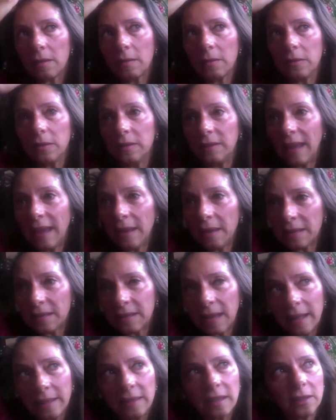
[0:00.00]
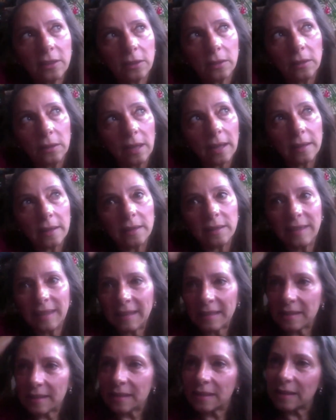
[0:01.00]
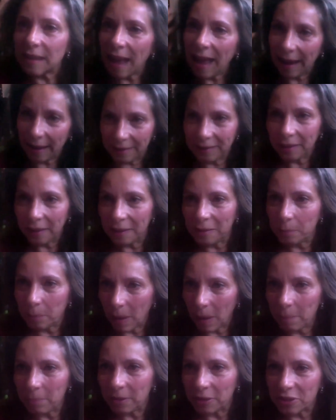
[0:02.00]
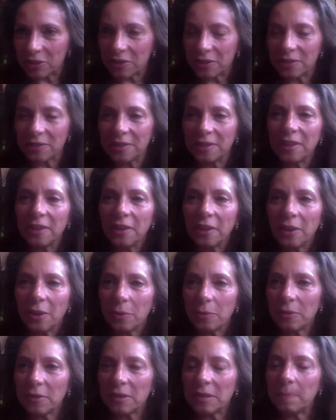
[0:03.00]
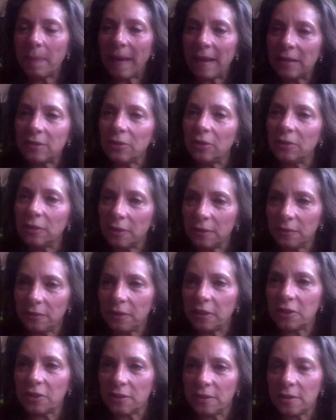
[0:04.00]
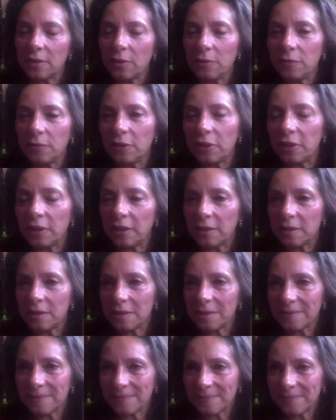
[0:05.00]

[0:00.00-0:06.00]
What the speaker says: The data set that this site had published was based on convictions, on verdicts.